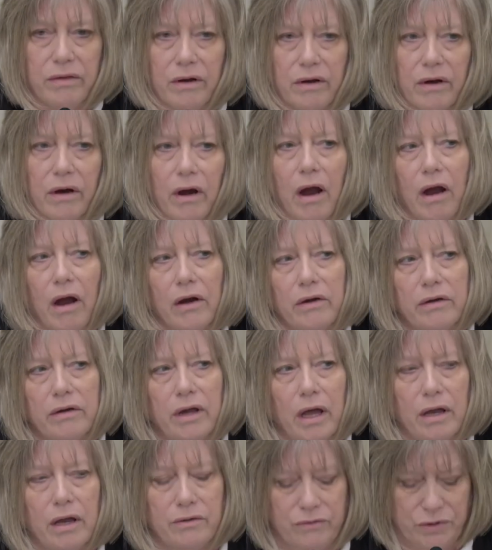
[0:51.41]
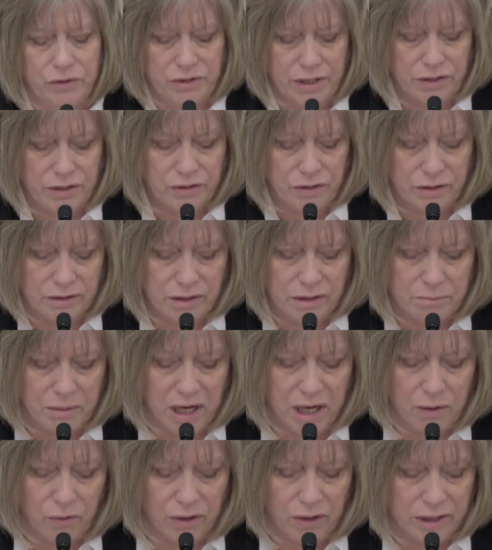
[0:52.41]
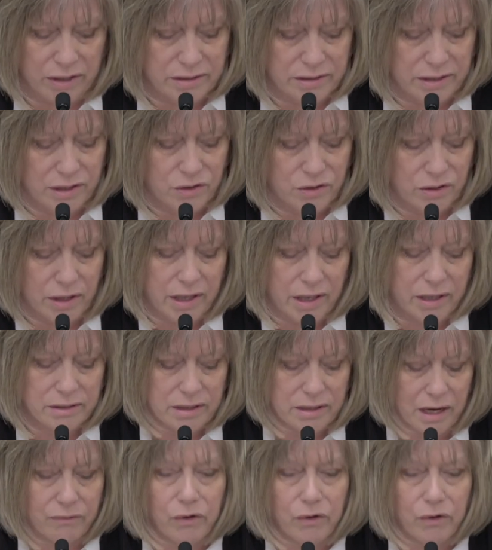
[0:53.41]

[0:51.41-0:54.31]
there are hard conversations that my organization has